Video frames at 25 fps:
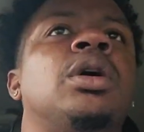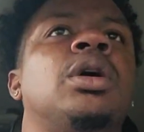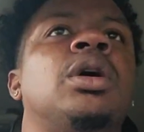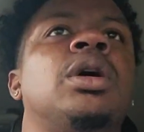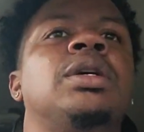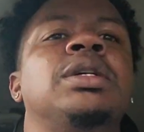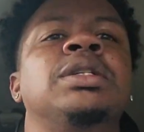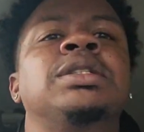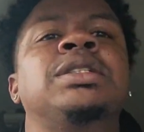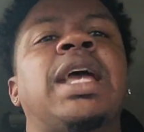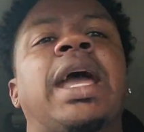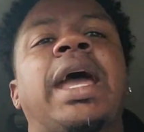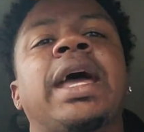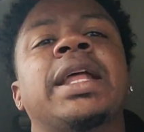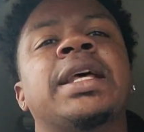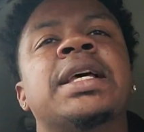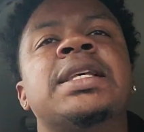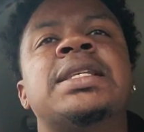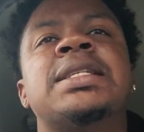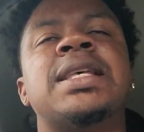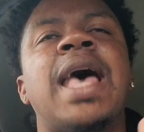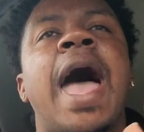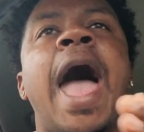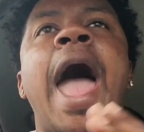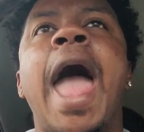They're the
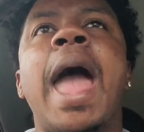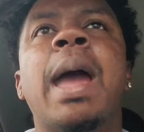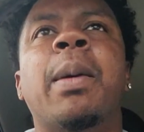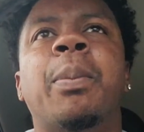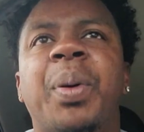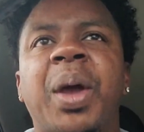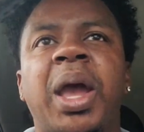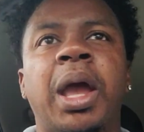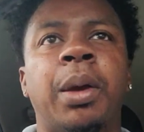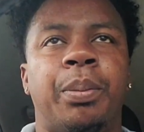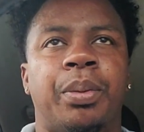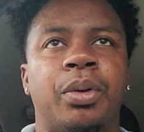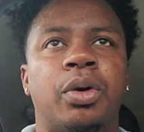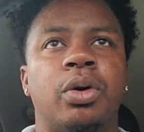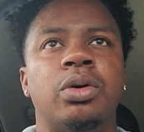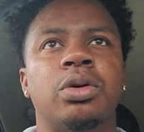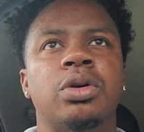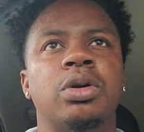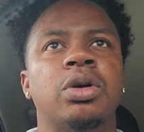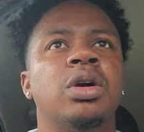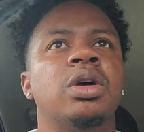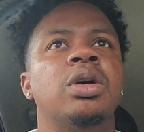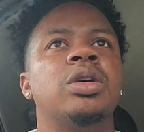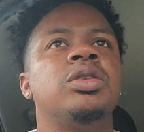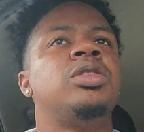same people.
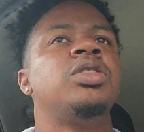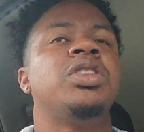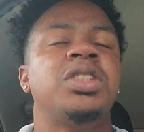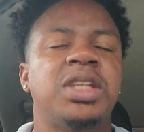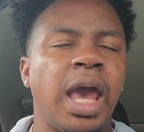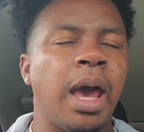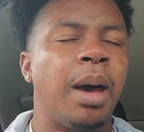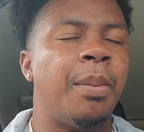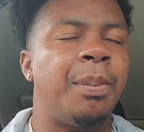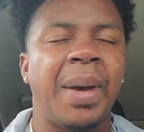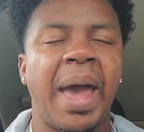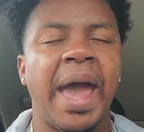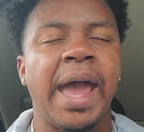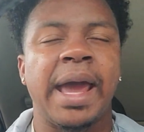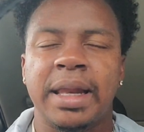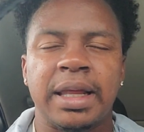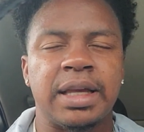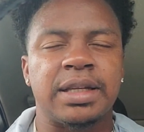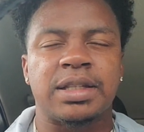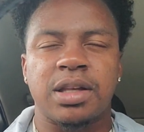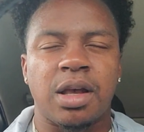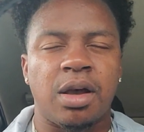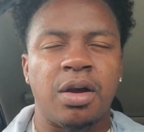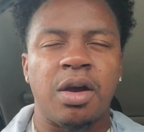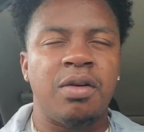Skip
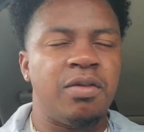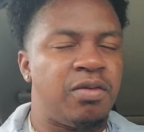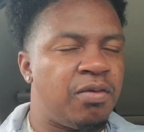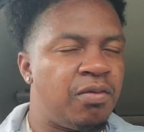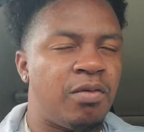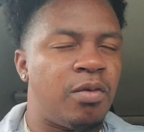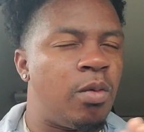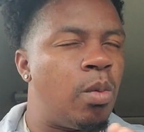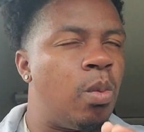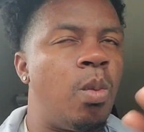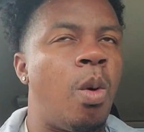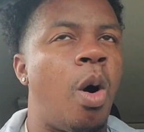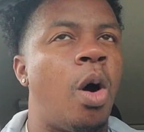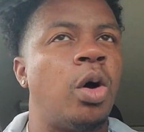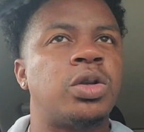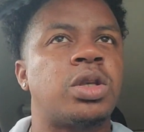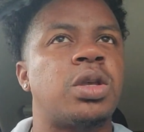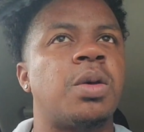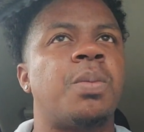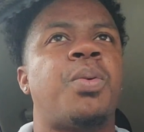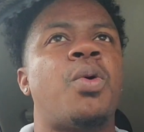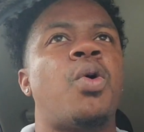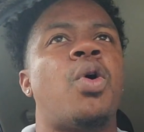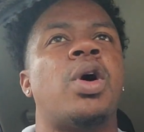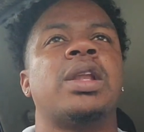Bayless, most
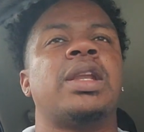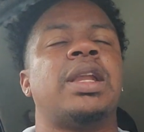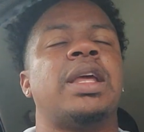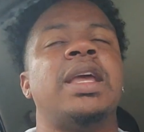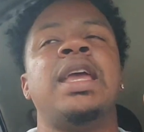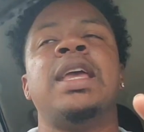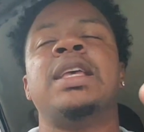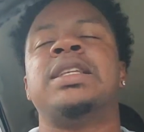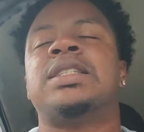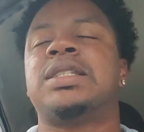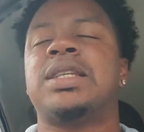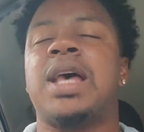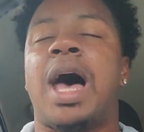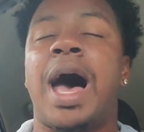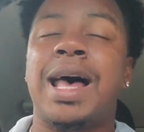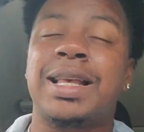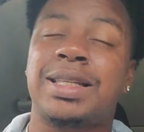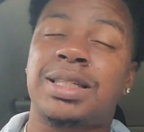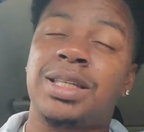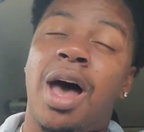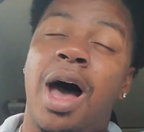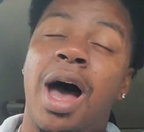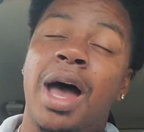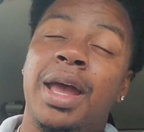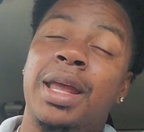importantly, I
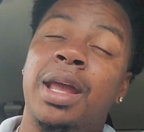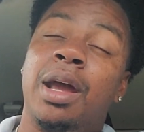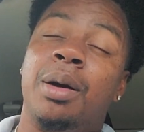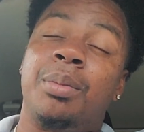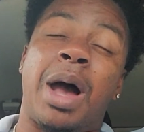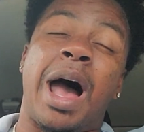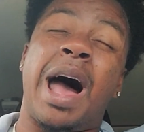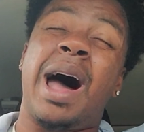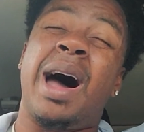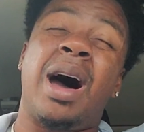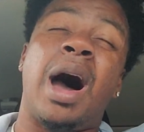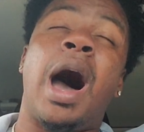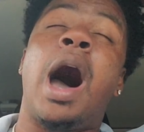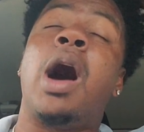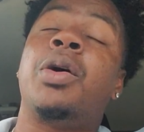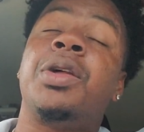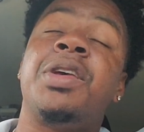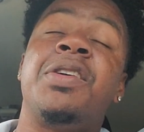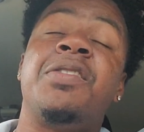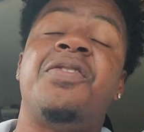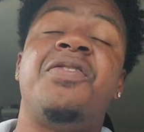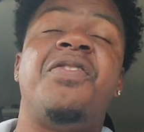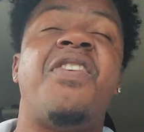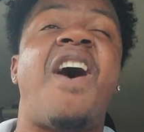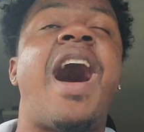saw him. I don't
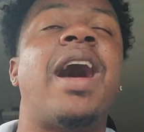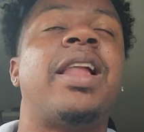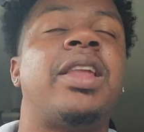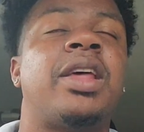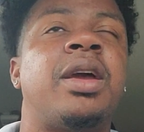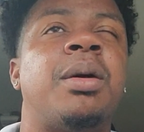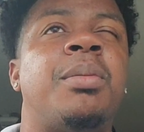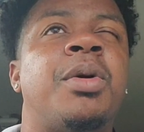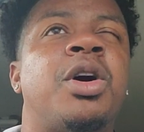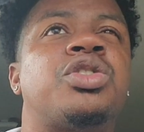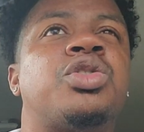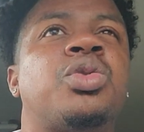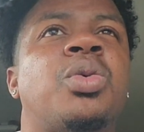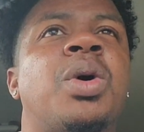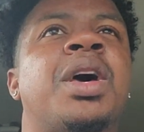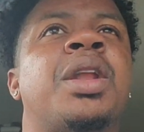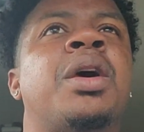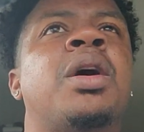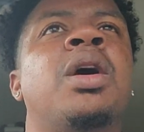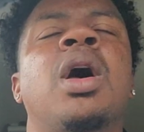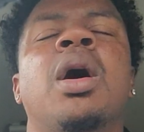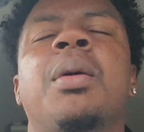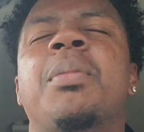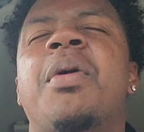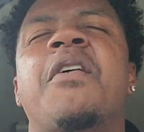even follow him on
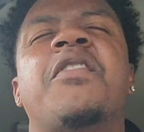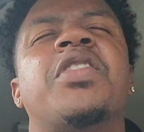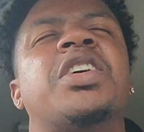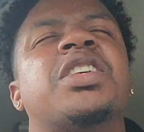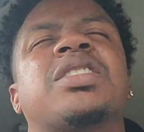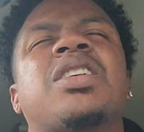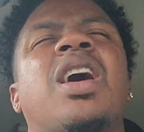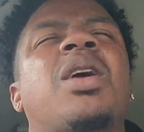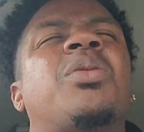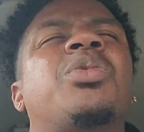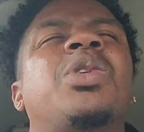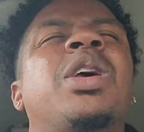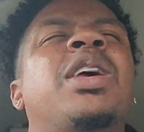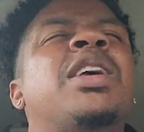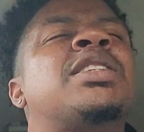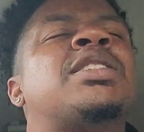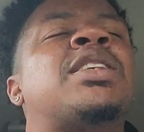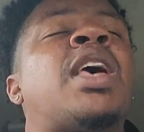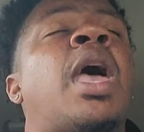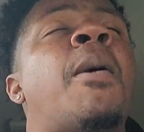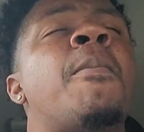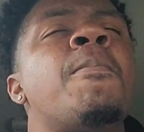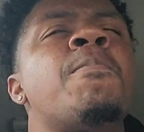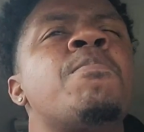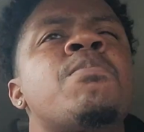Twitter, but for some
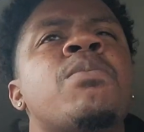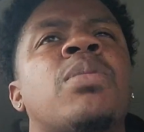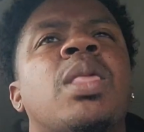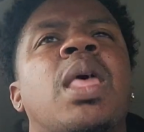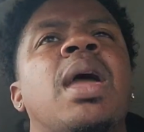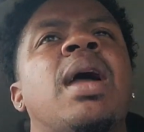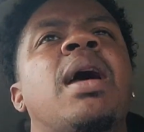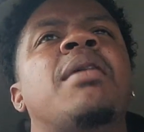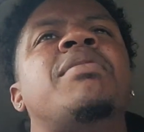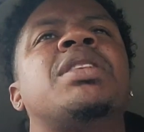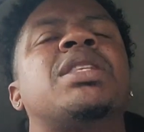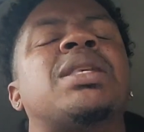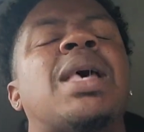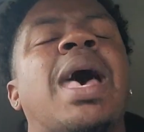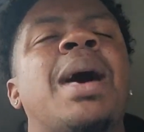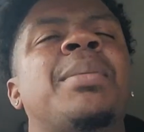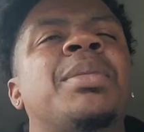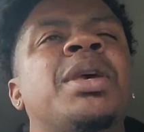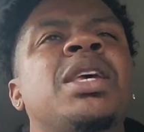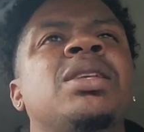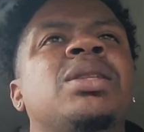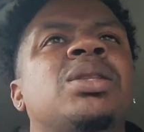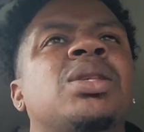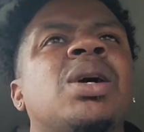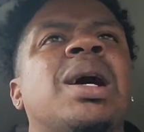reason, every time
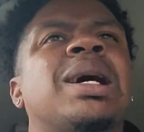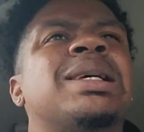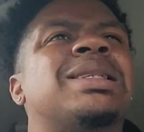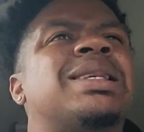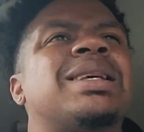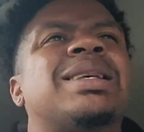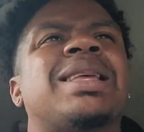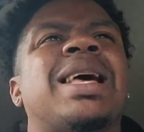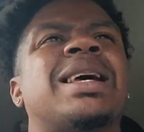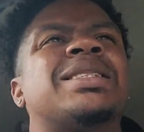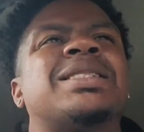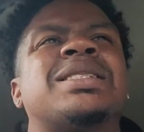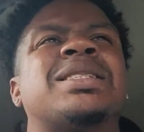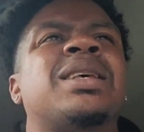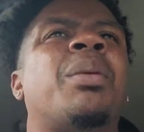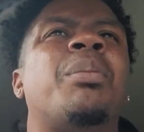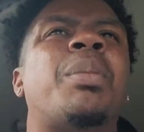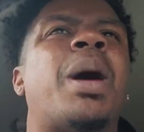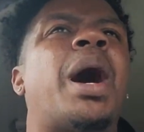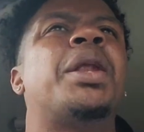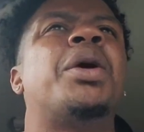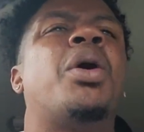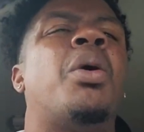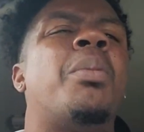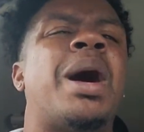he does it, like
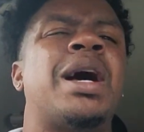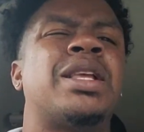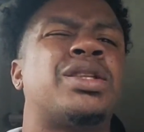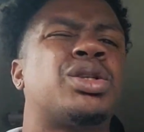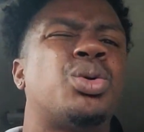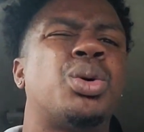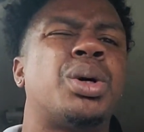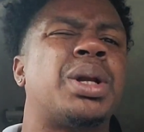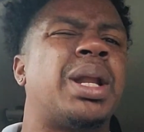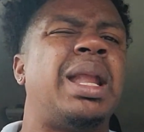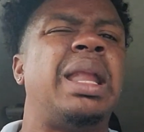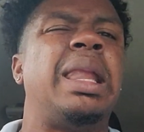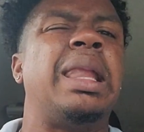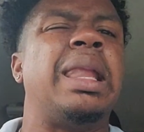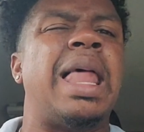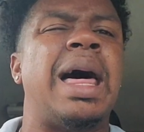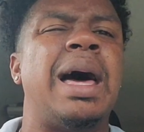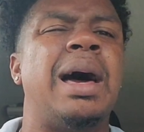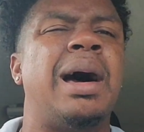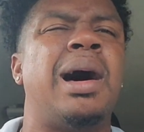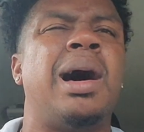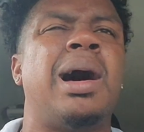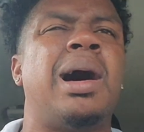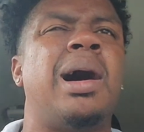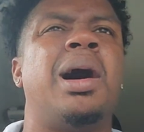somebody on my Twitter
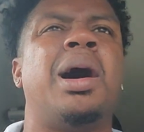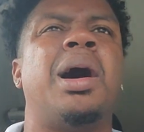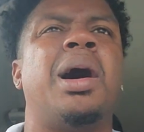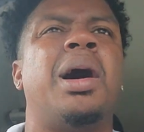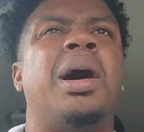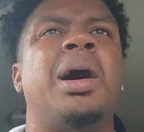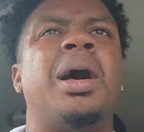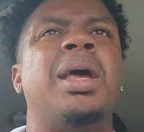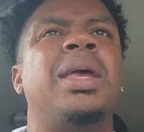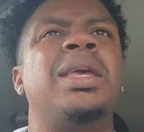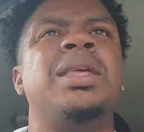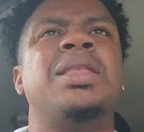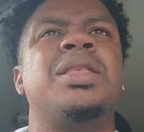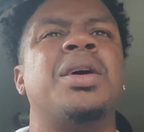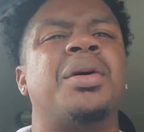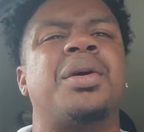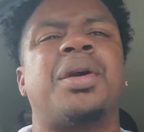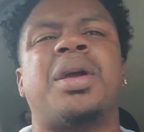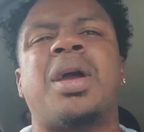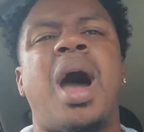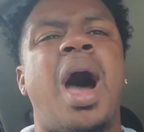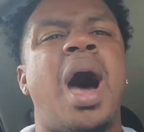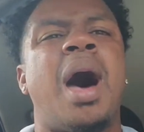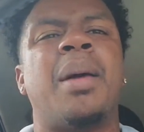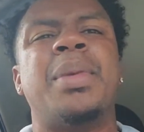either
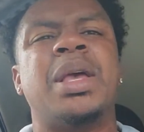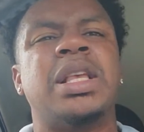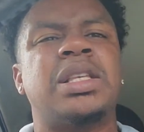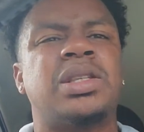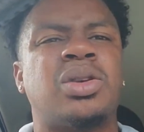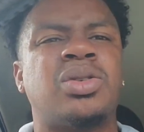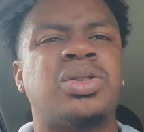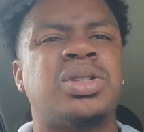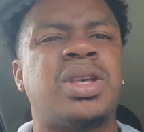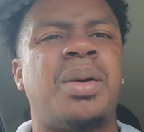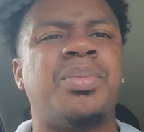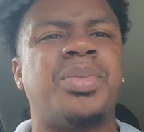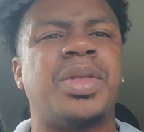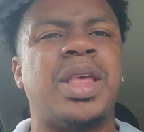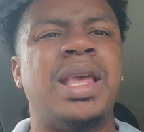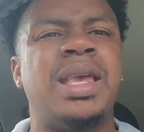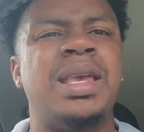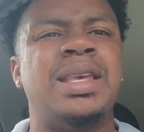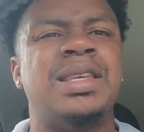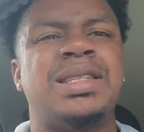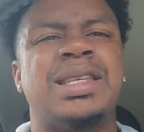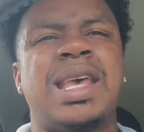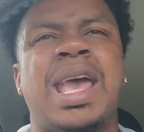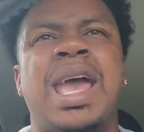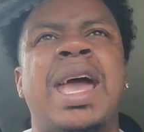comments on something
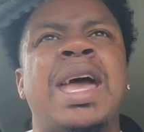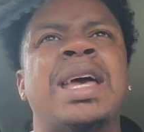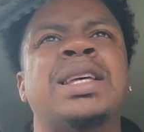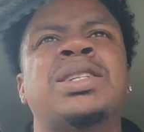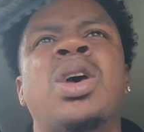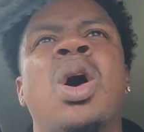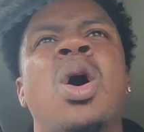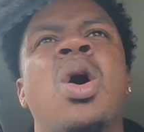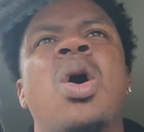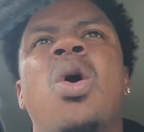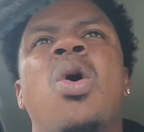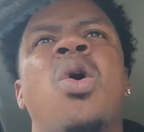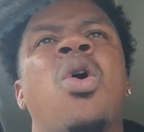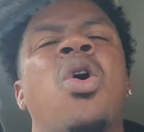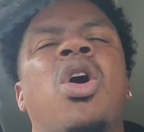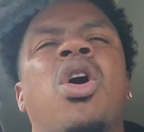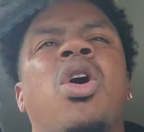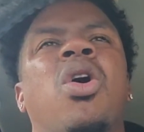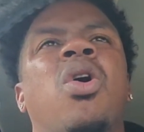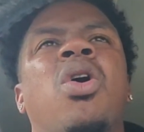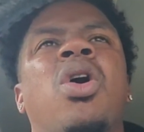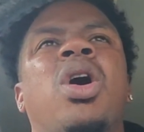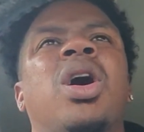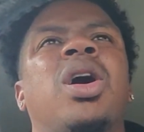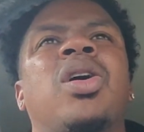he says
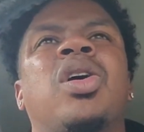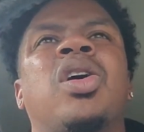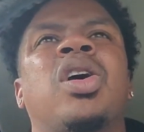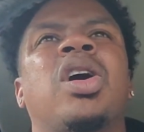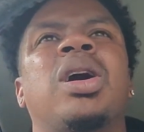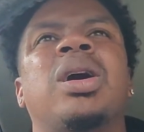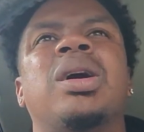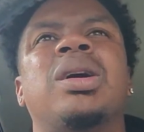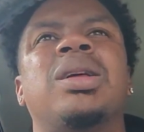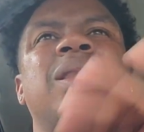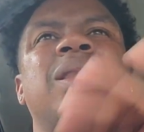or